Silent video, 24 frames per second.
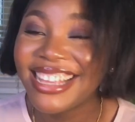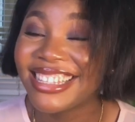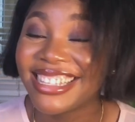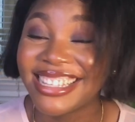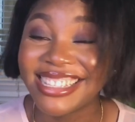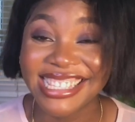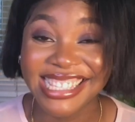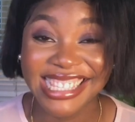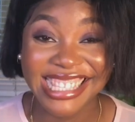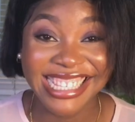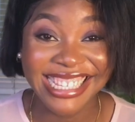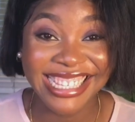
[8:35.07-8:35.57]

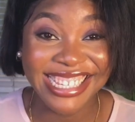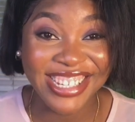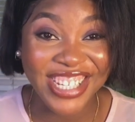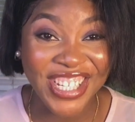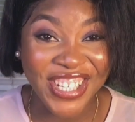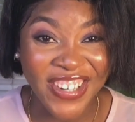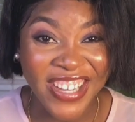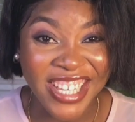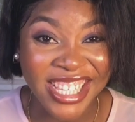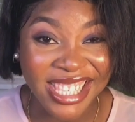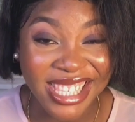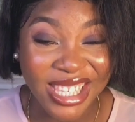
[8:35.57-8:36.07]
this is the
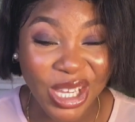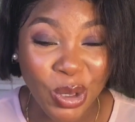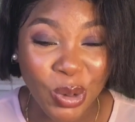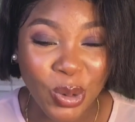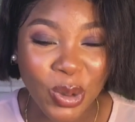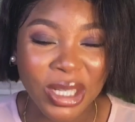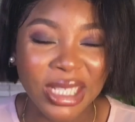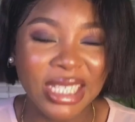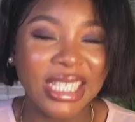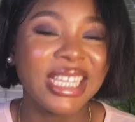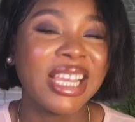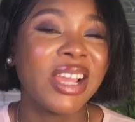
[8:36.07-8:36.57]
interesting
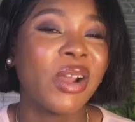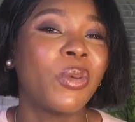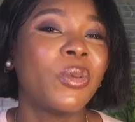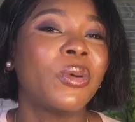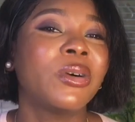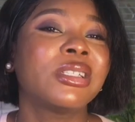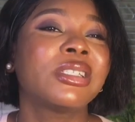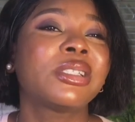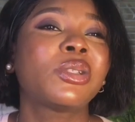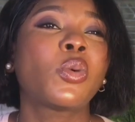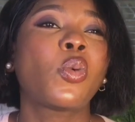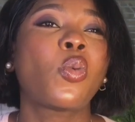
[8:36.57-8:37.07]
one
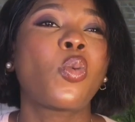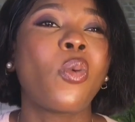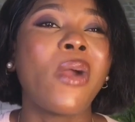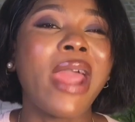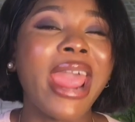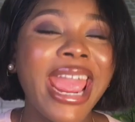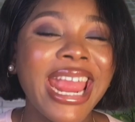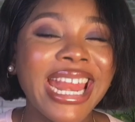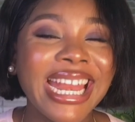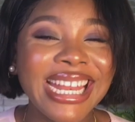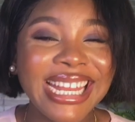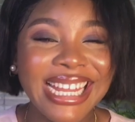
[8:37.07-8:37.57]
was
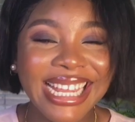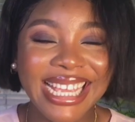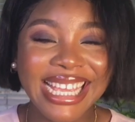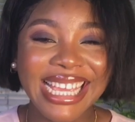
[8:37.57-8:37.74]
when